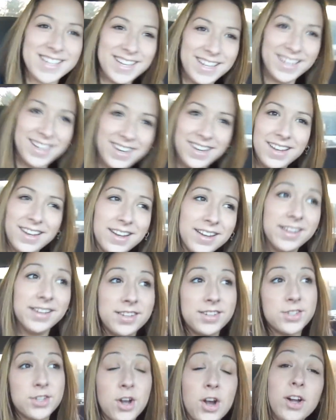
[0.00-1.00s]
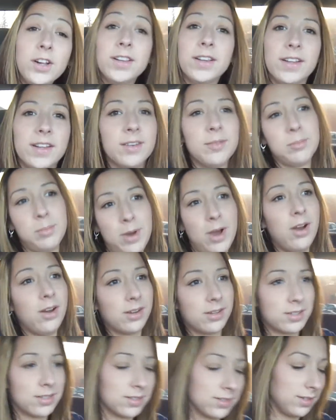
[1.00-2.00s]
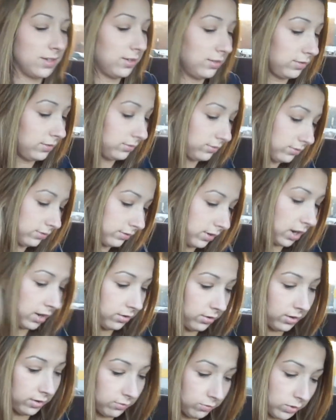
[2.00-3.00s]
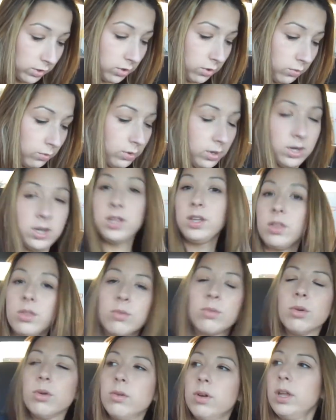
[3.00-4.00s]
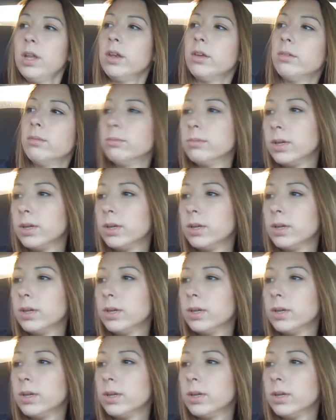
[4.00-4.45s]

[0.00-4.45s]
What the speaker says: in the chocolate box of, I don't even know what he threw in.